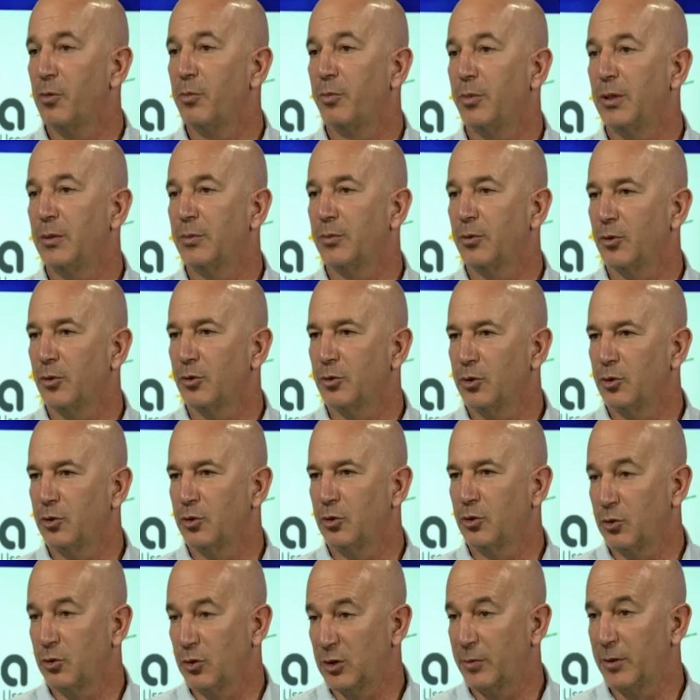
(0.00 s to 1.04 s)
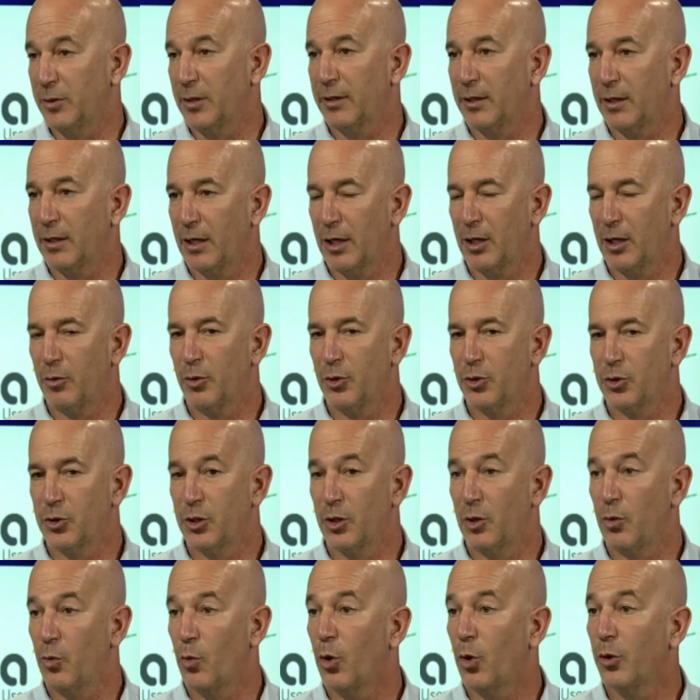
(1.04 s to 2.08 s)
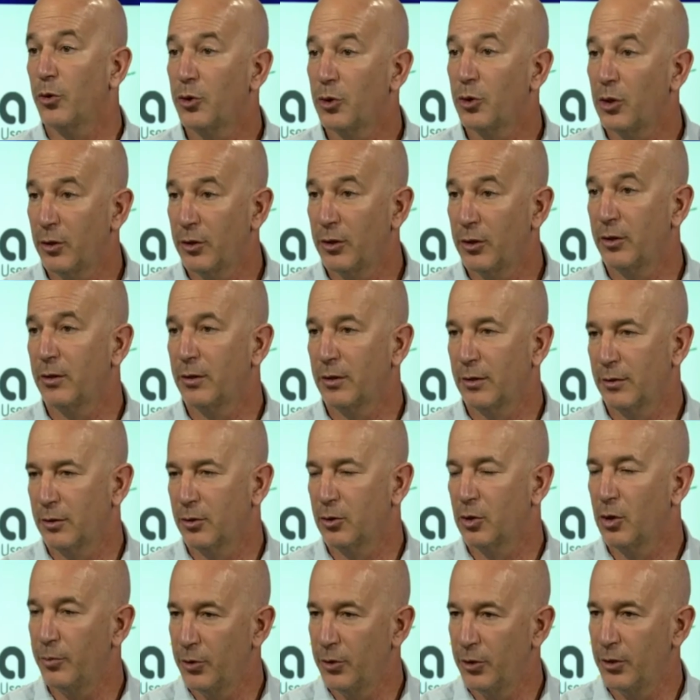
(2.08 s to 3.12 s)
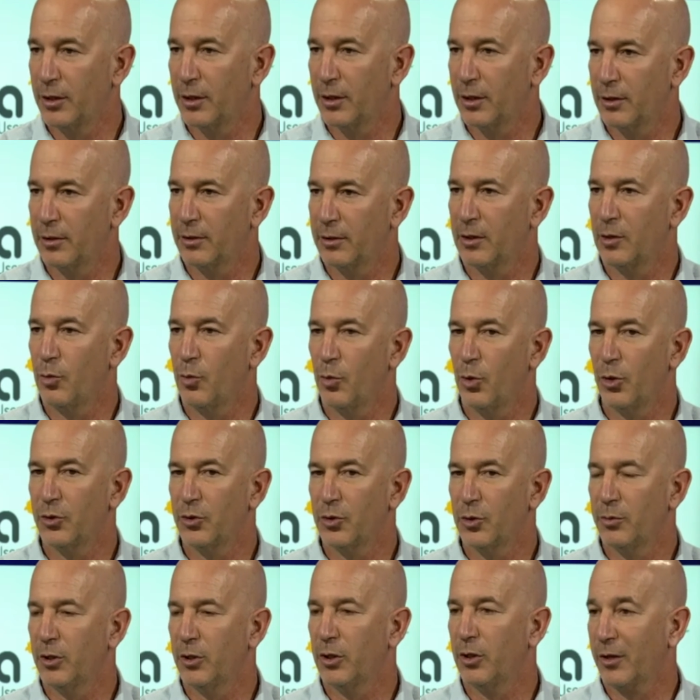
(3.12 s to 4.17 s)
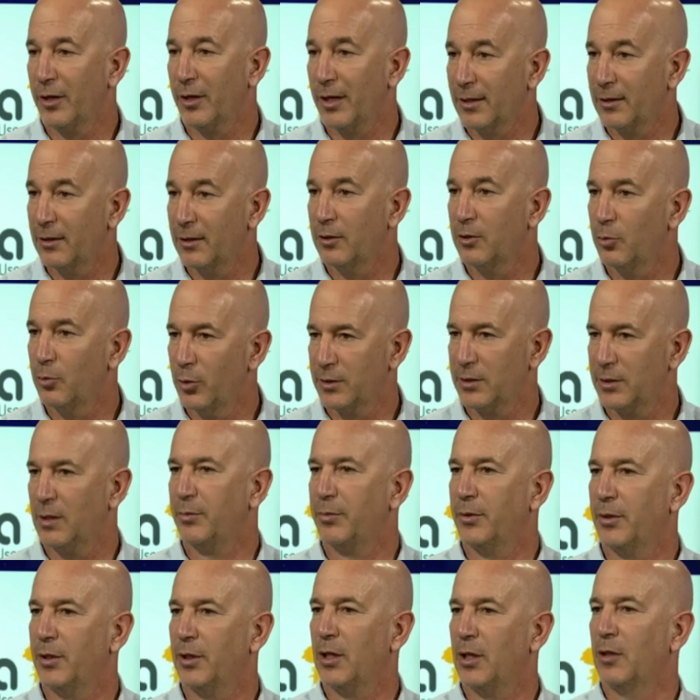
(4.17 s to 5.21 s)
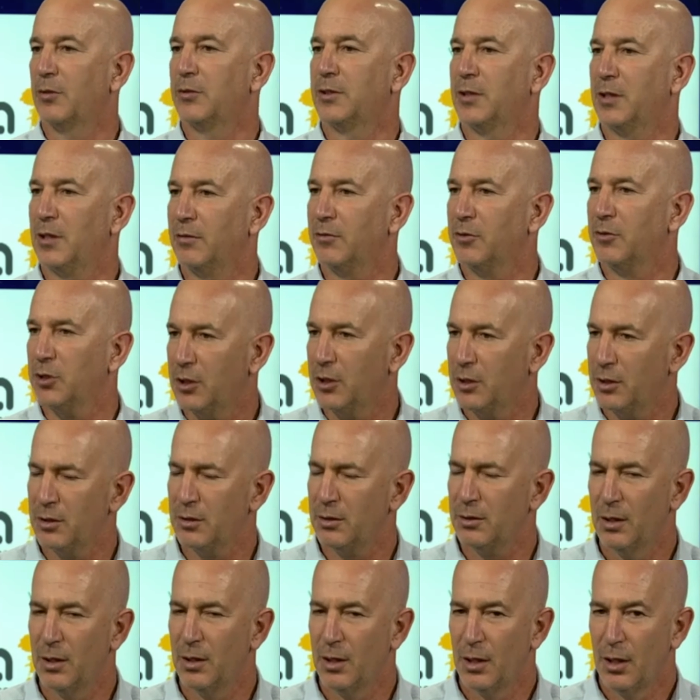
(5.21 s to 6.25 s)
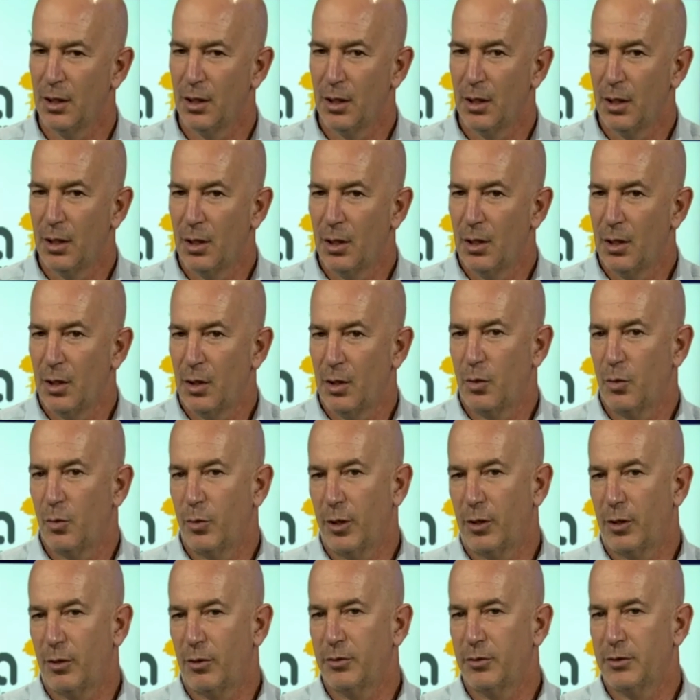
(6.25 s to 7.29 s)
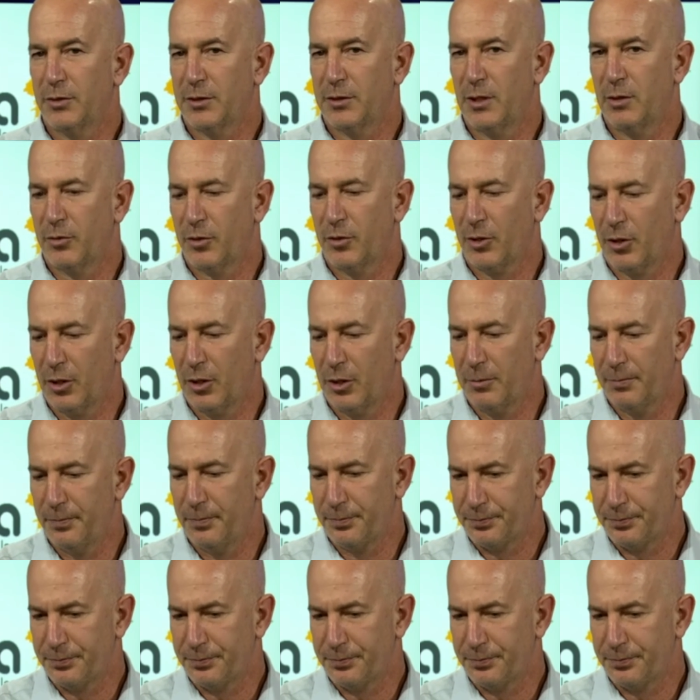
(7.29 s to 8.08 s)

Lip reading: people to speak the language. They want to communicate. They want to be connected to what's happening outside of China. Where on the same time,